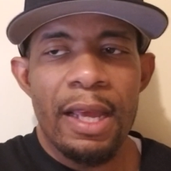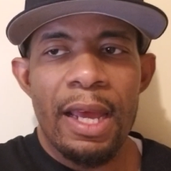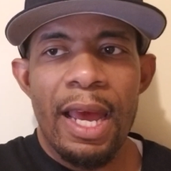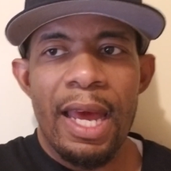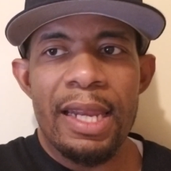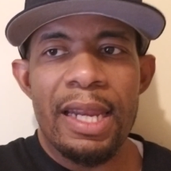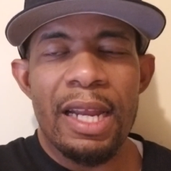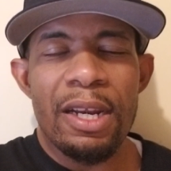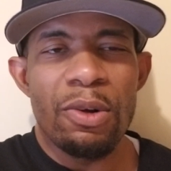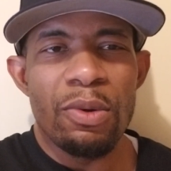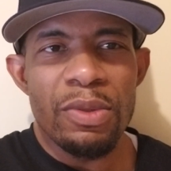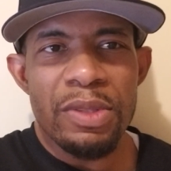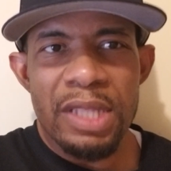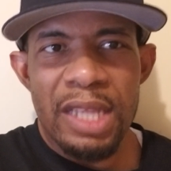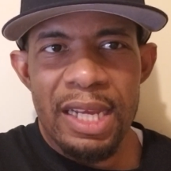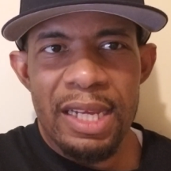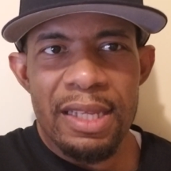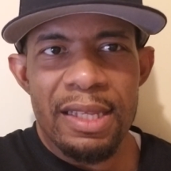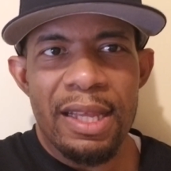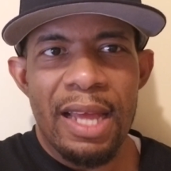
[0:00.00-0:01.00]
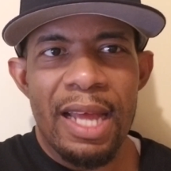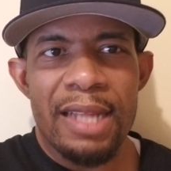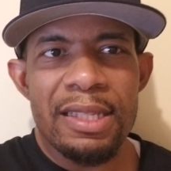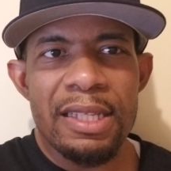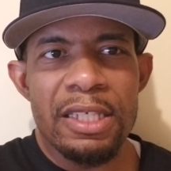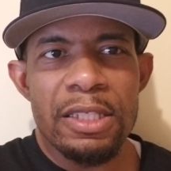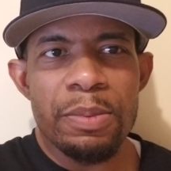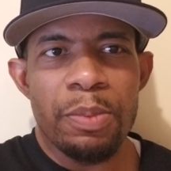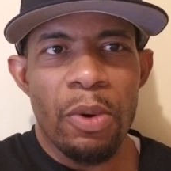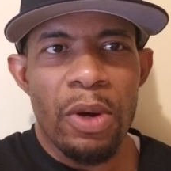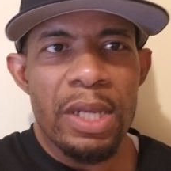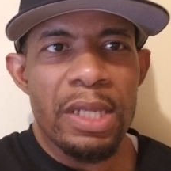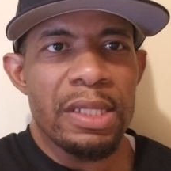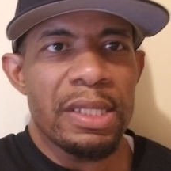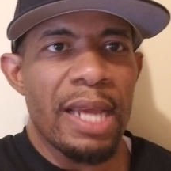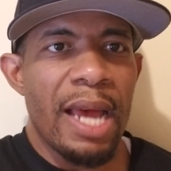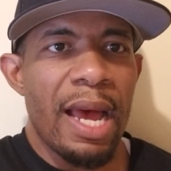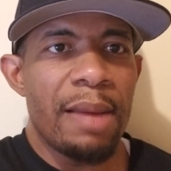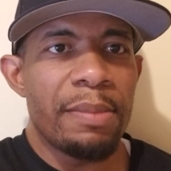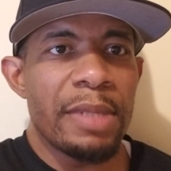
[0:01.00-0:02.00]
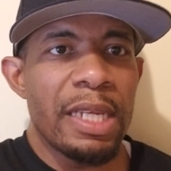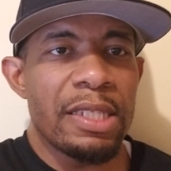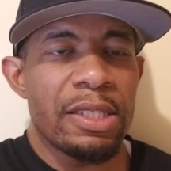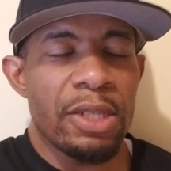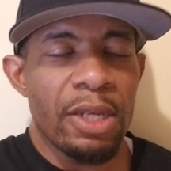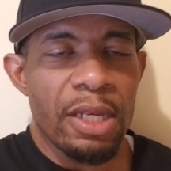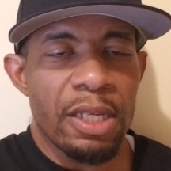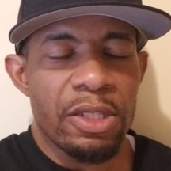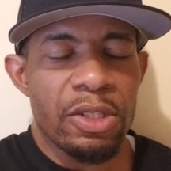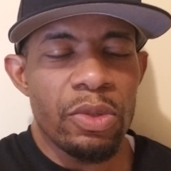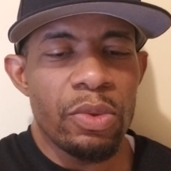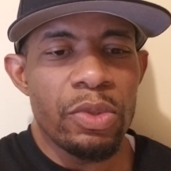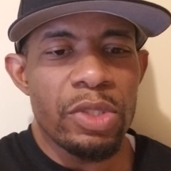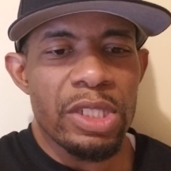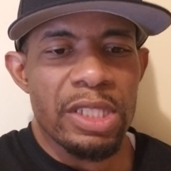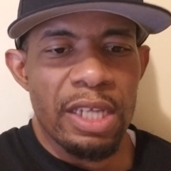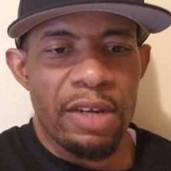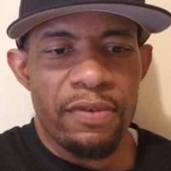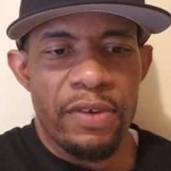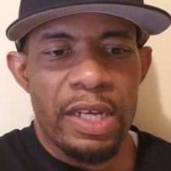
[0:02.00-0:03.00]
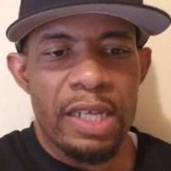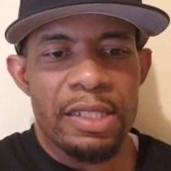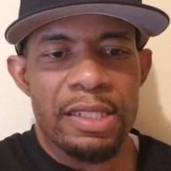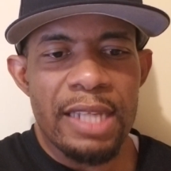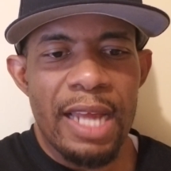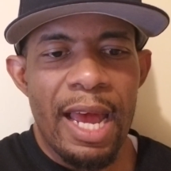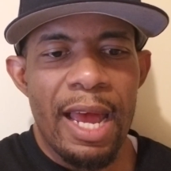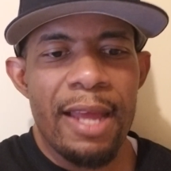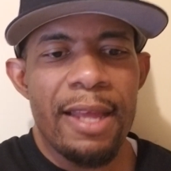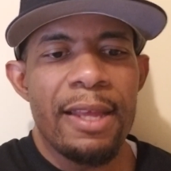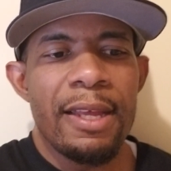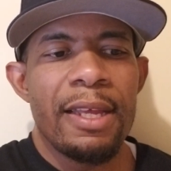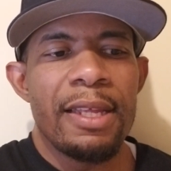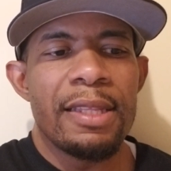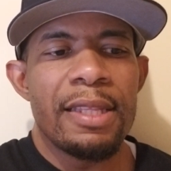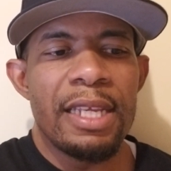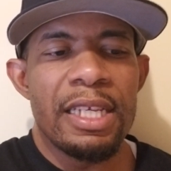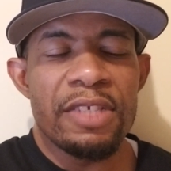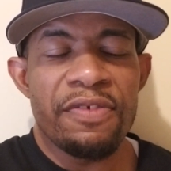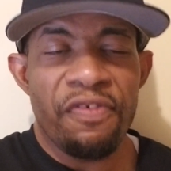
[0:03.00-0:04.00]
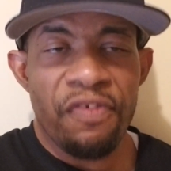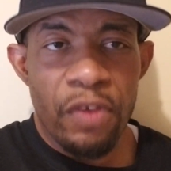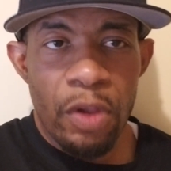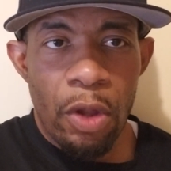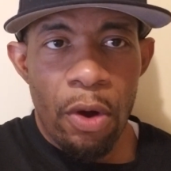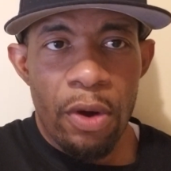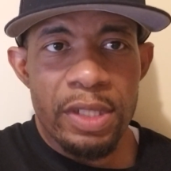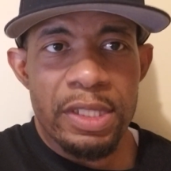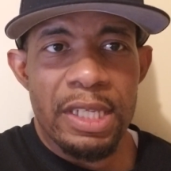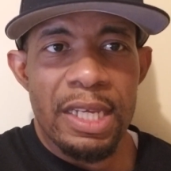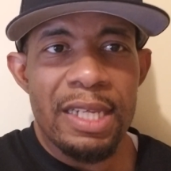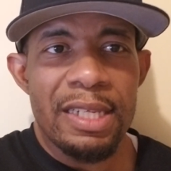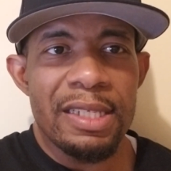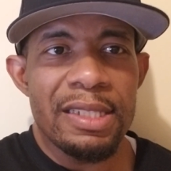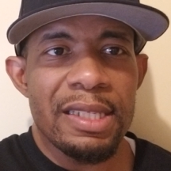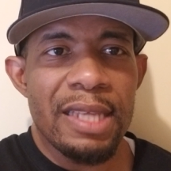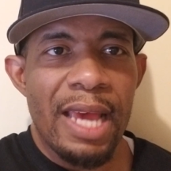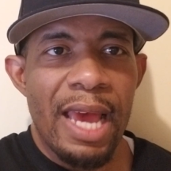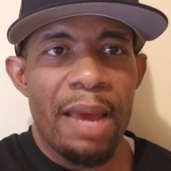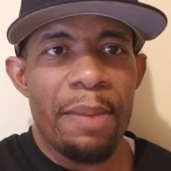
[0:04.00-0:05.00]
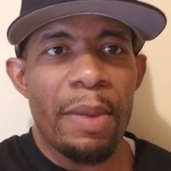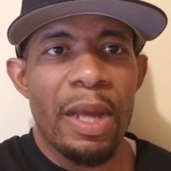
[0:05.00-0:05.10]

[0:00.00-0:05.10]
And I don't think at this point in time they took it too serious that there's flaws in his game.